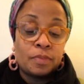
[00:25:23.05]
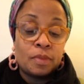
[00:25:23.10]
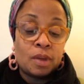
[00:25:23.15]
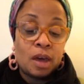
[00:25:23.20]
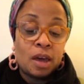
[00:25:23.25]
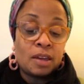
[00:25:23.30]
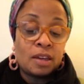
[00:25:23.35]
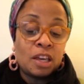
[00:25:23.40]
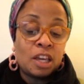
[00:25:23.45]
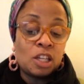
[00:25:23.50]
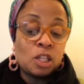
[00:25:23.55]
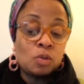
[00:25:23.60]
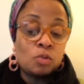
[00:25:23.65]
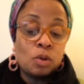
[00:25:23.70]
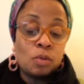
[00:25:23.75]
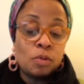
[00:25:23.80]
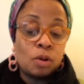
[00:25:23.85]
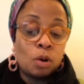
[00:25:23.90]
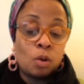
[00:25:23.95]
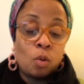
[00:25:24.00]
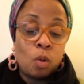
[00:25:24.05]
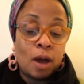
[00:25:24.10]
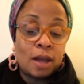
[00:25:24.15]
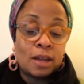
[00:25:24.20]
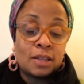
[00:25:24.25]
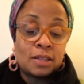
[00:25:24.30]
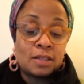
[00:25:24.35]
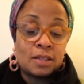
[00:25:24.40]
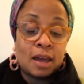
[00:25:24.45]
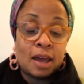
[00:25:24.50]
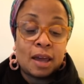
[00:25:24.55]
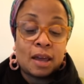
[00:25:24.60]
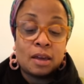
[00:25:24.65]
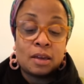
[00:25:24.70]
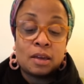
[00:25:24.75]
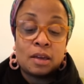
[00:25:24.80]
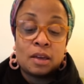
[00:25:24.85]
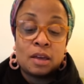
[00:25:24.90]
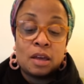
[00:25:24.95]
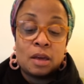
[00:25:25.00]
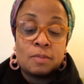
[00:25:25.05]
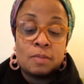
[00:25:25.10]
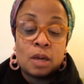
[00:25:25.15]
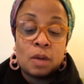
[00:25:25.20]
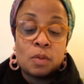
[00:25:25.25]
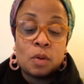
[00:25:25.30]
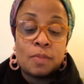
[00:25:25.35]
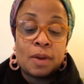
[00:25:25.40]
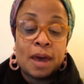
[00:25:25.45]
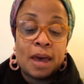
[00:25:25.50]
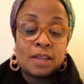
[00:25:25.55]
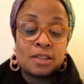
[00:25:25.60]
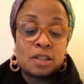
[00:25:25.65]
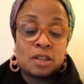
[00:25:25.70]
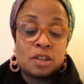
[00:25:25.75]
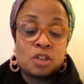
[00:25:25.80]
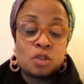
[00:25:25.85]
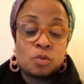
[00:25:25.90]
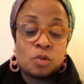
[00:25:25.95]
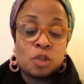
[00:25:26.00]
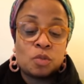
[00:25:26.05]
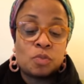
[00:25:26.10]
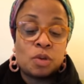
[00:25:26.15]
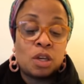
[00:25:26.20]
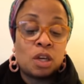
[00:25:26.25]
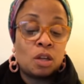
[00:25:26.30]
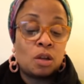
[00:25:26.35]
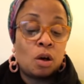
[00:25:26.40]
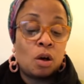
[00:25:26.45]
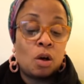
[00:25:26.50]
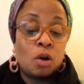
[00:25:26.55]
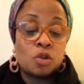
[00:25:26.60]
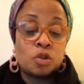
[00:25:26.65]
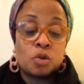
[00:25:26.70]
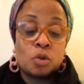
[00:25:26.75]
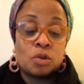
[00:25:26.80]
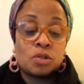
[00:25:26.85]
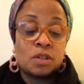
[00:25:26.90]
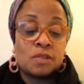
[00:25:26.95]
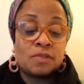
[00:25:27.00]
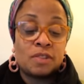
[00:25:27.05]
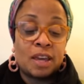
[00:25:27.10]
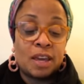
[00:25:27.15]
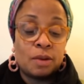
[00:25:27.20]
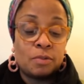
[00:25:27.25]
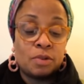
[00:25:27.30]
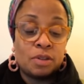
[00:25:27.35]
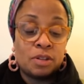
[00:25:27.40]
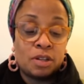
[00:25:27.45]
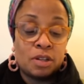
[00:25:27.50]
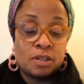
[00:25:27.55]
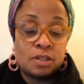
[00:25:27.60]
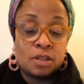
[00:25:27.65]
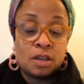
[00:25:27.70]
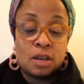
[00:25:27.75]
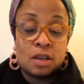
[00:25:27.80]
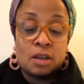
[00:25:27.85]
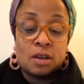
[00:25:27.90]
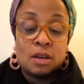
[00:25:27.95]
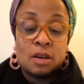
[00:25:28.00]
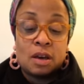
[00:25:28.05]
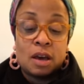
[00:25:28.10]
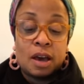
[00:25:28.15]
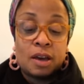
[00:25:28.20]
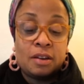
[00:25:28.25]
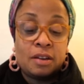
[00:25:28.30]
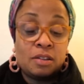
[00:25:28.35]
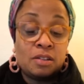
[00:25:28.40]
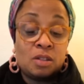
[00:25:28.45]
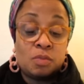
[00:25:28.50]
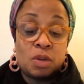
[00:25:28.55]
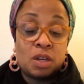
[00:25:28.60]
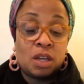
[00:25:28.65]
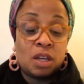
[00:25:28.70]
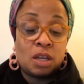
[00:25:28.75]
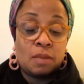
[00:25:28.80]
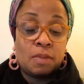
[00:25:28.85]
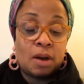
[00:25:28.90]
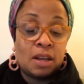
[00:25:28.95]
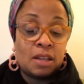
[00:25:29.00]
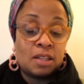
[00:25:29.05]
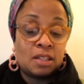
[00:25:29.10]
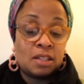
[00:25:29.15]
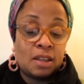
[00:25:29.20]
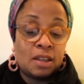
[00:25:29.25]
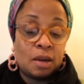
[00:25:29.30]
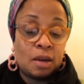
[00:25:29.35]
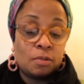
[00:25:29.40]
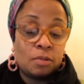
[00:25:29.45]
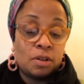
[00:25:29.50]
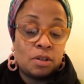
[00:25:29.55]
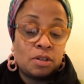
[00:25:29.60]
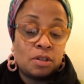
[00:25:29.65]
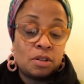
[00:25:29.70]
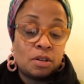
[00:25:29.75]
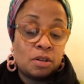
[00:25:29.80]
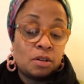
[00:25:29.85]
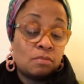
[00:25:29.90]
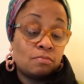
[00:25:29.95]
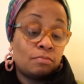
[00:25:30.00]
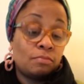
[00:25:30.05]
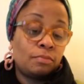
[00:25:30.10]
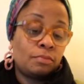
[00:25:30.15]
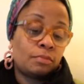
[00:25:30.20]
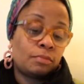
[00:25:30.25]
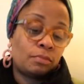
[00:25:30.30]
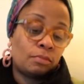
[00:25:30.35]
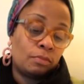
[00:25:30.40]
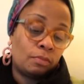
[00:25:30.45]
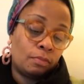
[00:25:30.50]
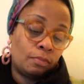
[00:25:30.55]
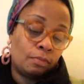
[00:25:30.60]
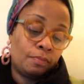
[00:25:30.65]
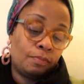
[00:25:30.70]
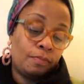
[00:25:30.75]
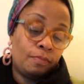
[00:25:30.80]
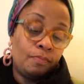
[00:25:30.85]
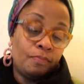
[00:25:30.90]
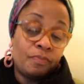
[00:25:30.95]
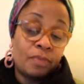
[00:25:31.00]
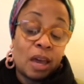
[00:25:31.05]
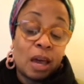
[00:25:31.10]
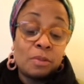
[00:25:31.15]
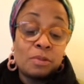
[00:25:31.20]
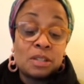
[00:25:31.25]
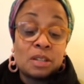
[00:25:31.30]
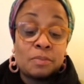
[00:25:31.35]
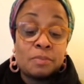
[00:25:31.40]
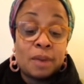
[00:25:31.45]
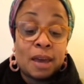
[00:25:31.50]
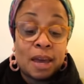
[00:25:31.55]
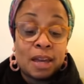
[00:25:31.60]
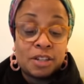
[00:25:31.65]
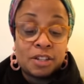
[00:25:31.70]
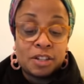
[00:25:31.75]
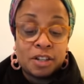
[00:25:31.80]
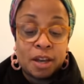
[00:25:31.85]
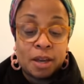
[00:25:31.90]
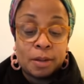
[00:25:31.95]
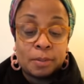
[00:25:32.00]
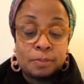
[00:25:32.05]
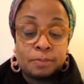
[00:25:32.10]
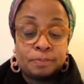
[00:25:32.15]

I guess we were quite a sight. People passing us were speaking all sorts of languages. I couldn't speak anybody's language. I was in bad shape.